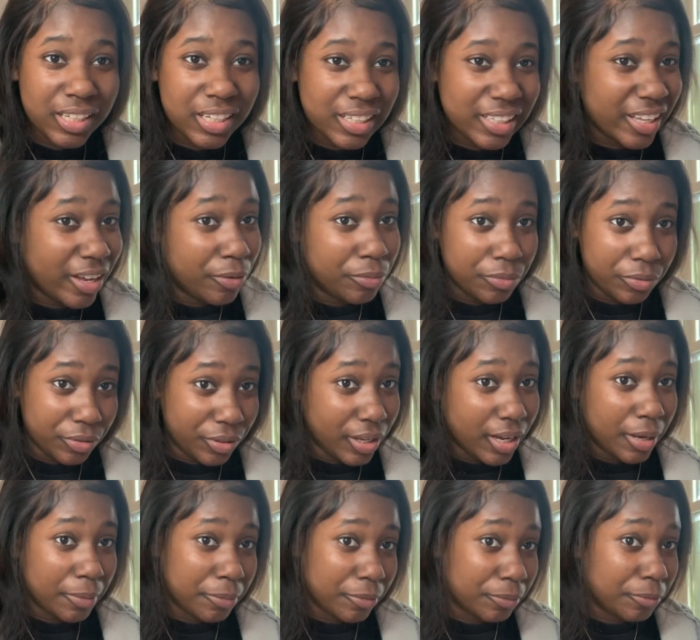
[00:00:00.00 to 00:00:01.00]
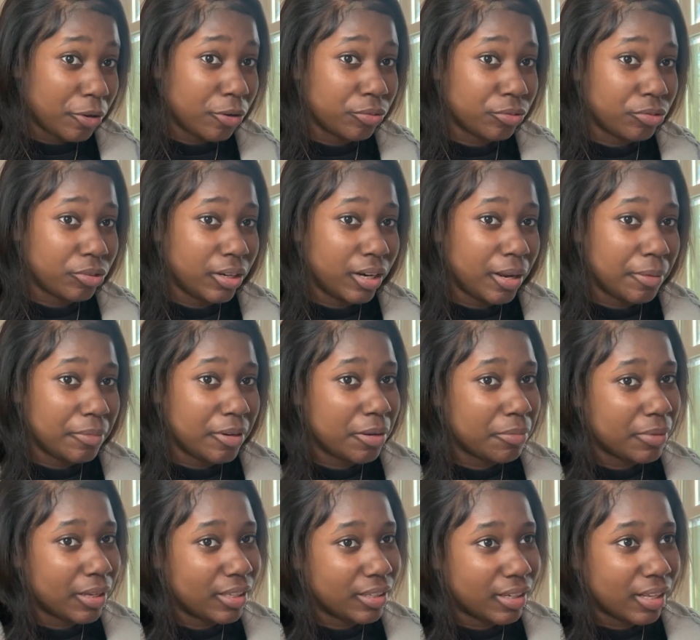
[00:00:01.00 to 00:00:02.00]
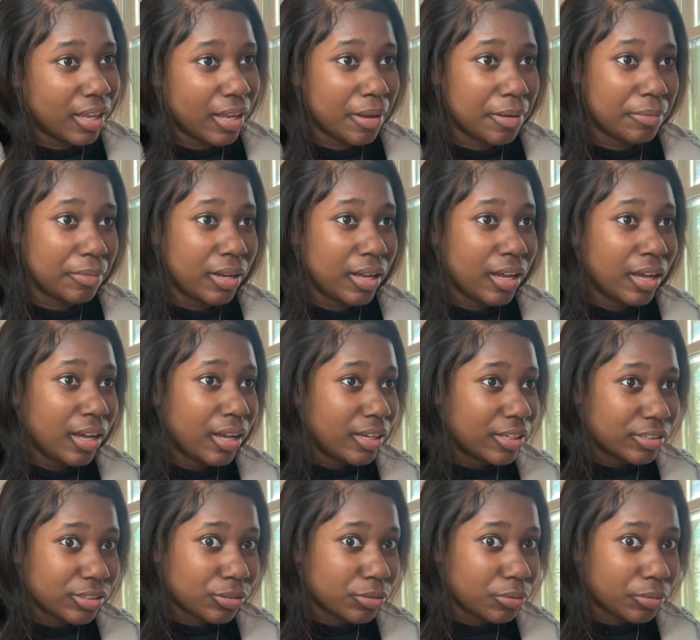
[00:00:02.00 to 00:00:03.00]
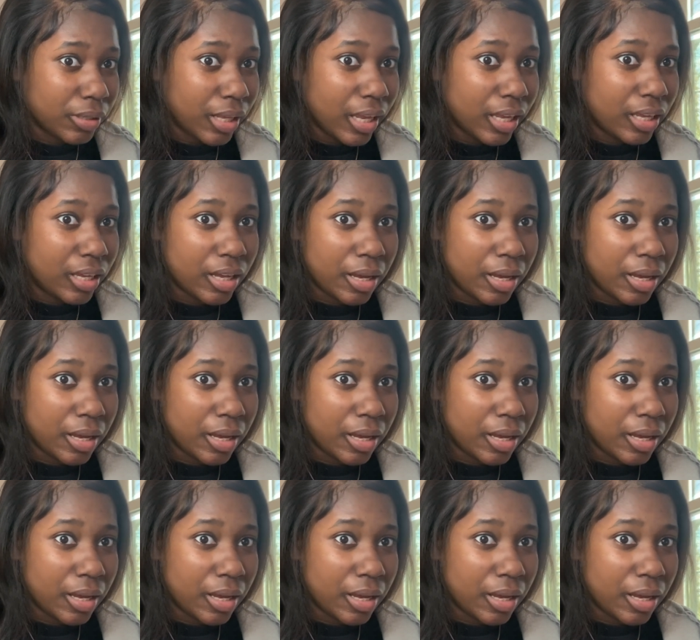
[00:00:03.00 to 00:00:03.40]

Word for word: They're like, oh no, you gotta go through them, and I'm like, damn, it's too late.